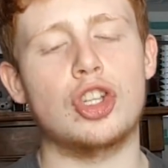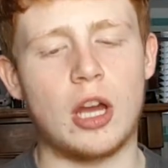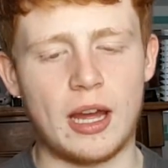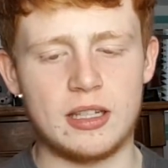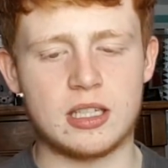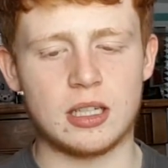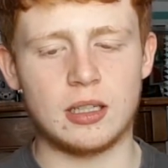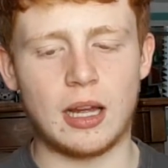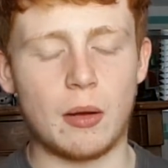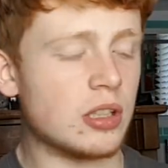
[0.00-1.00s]
And
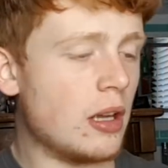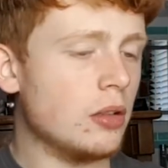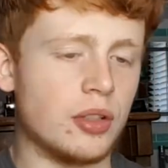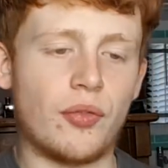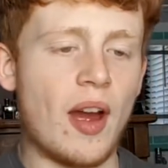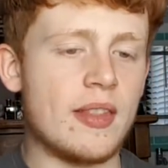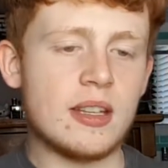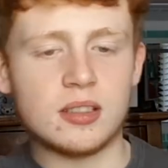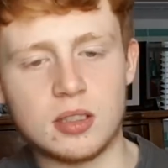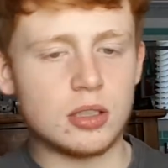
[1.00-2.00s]
I was like, oh, this is fine.
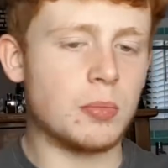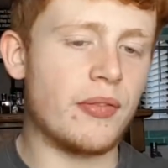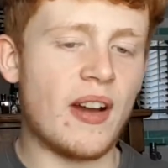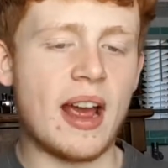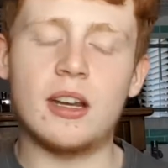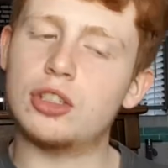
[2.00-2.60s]
This will be fine.